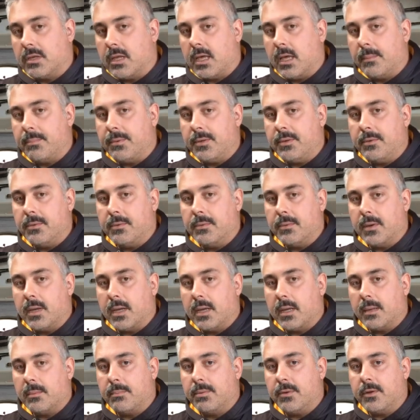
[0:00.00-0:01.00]
help you
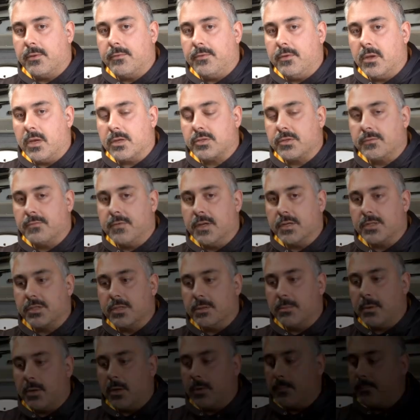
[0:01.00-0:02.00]
put a few extra fish in
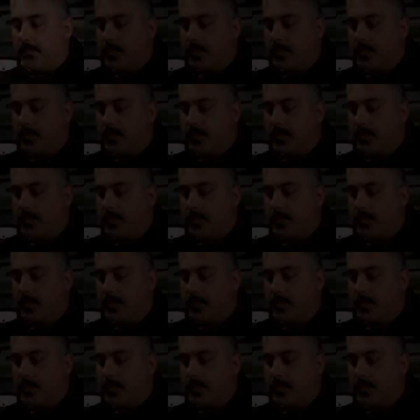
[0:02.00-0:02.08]
the boat.